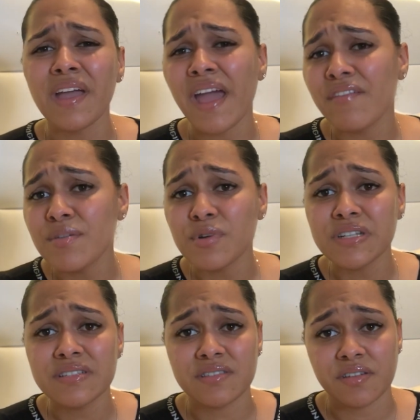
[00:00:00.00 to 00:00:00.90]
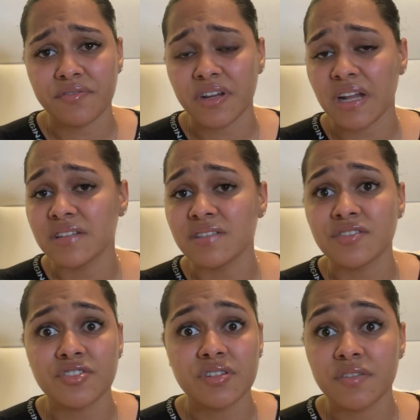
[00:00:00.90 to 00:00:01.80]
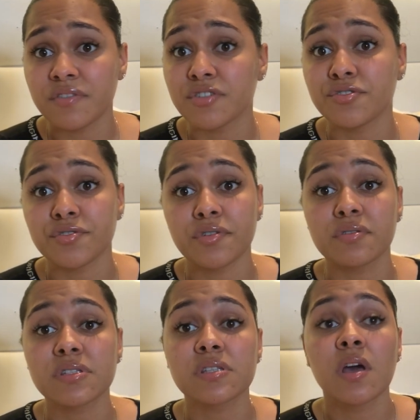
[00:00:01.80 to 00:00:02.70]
Everybody is different, and it's literally different strokes